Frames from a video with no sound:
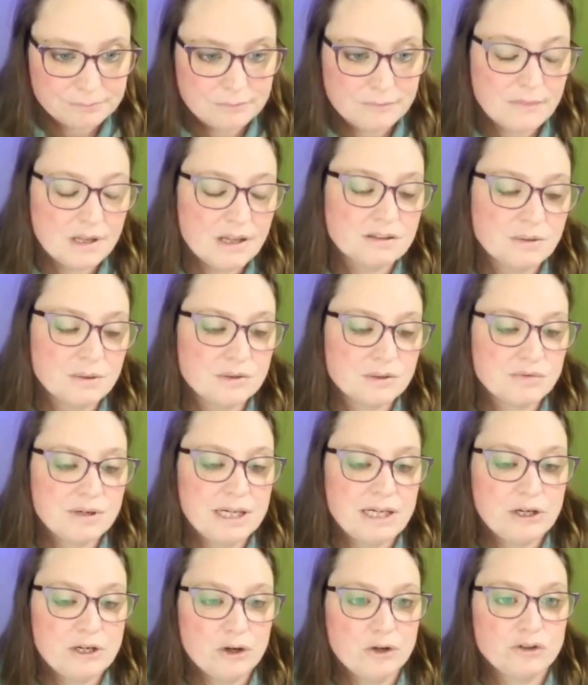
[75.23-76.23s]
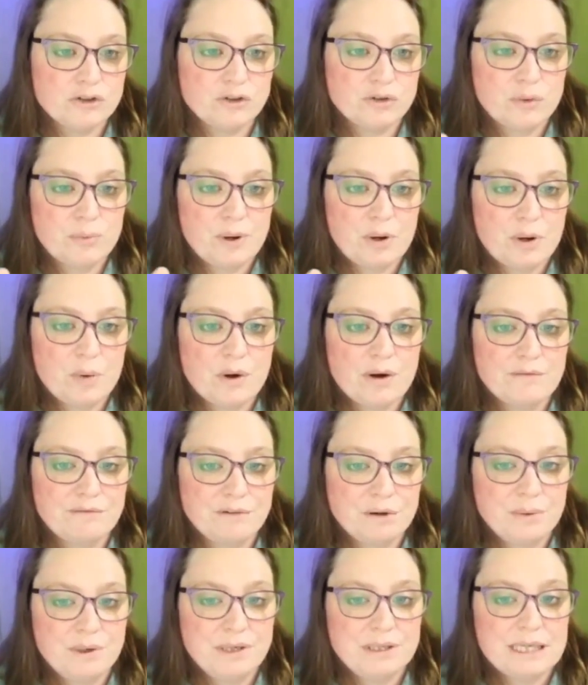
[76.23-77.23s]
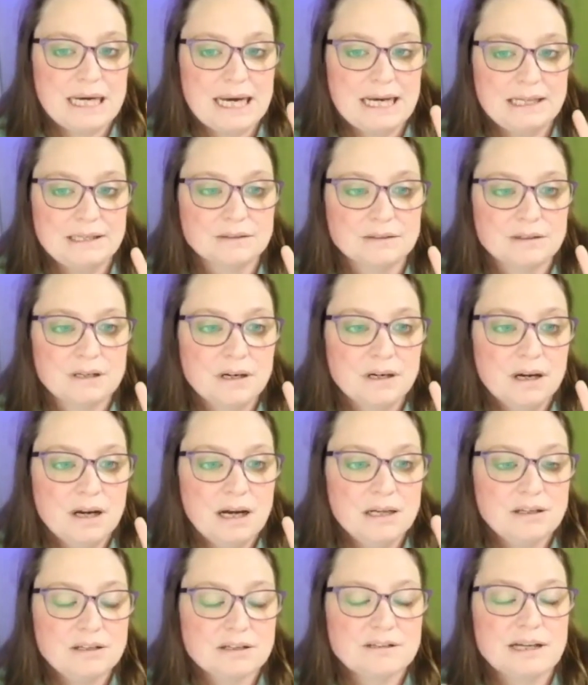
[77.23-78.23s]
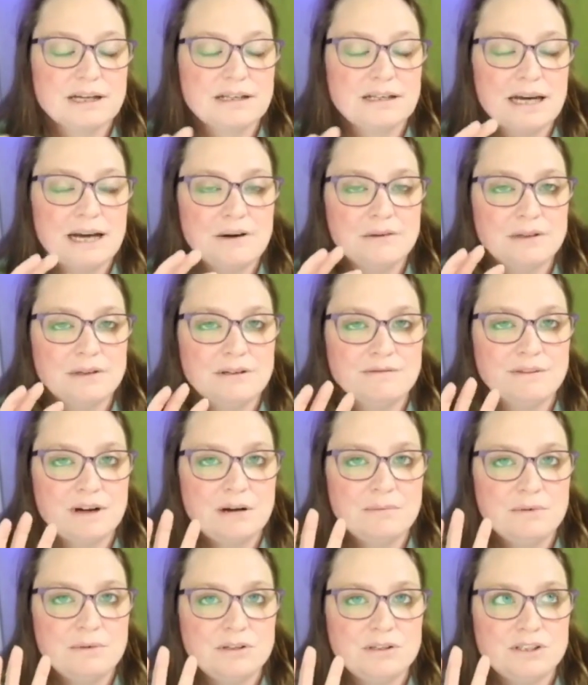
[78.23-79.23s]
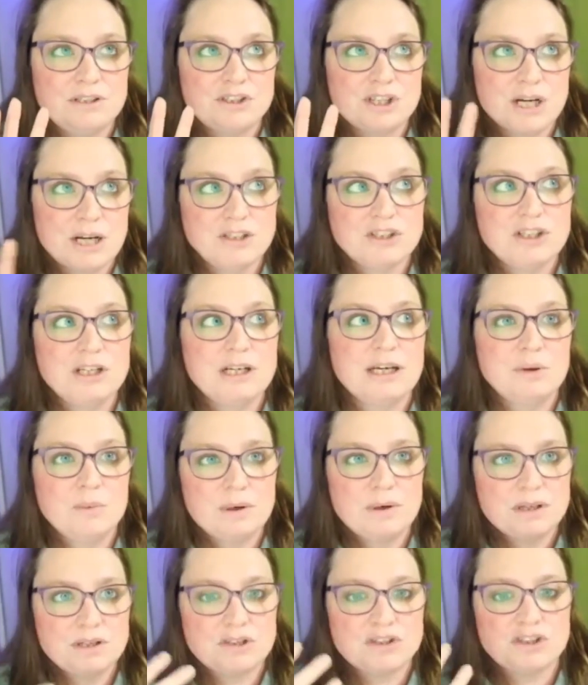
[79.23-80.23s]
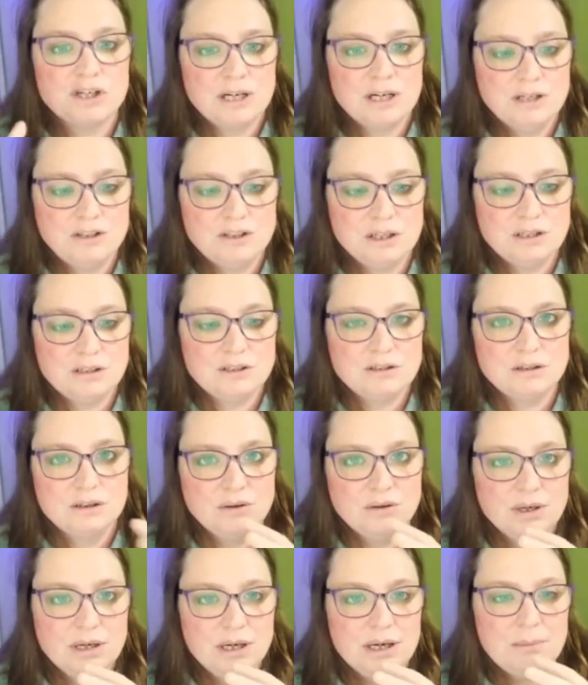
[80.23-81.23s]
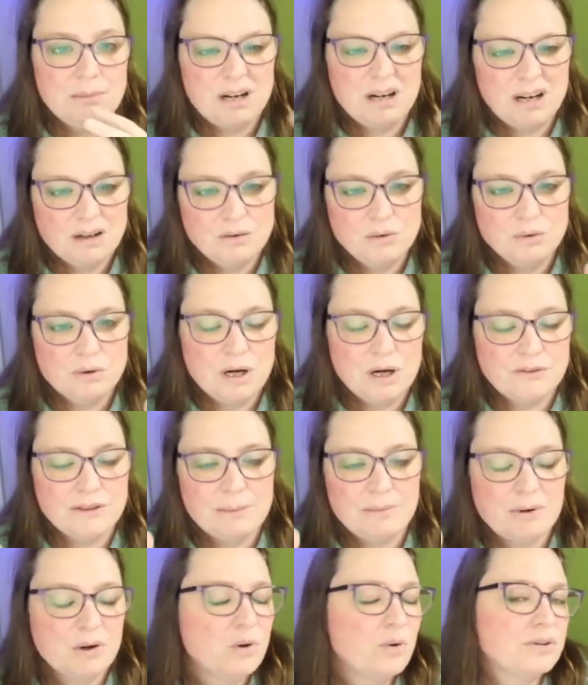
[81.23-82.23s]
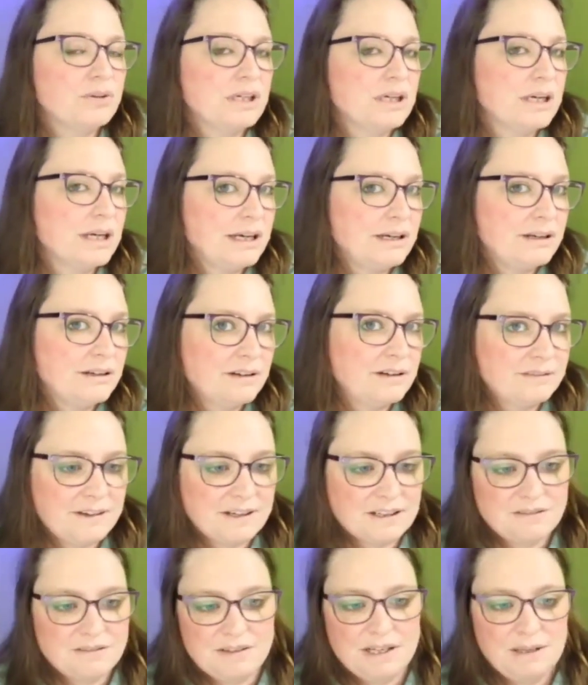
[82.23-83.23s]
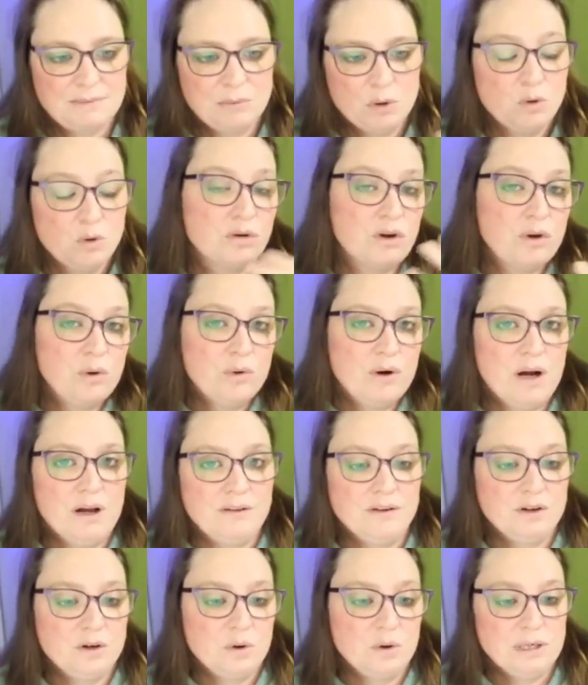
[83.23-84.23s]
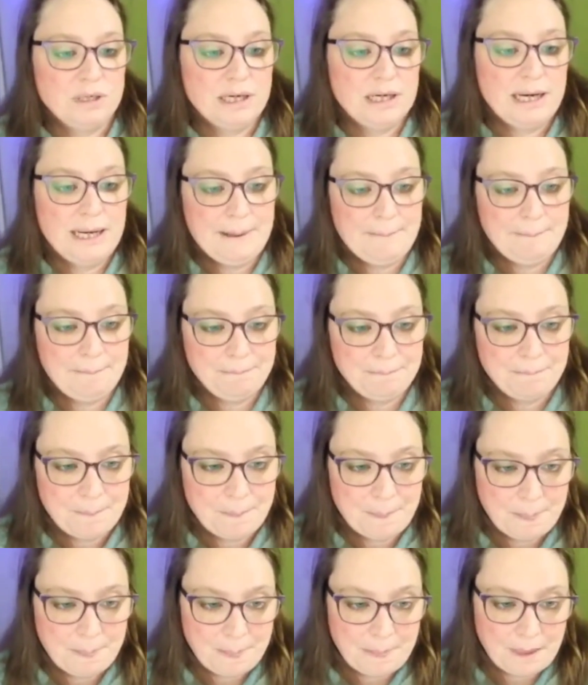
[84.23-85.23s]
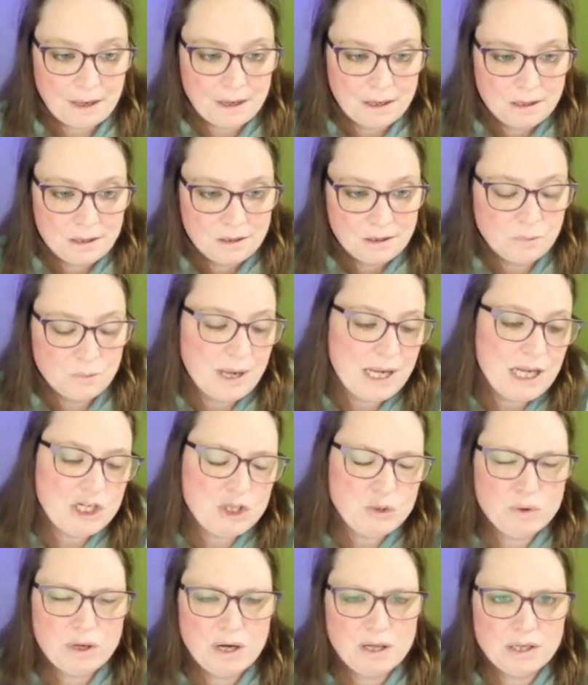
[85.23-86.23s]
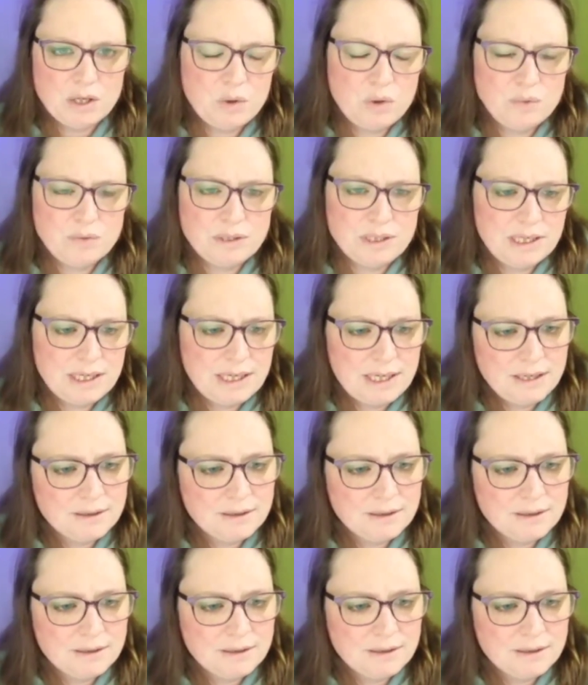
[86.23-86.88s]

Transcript: So it's really good to be quite fluid and understand how the environment is changing and the weather is changing to plant your garden up accordingly, effectively, or grow your garden accordingly, or manage your garden accordingly.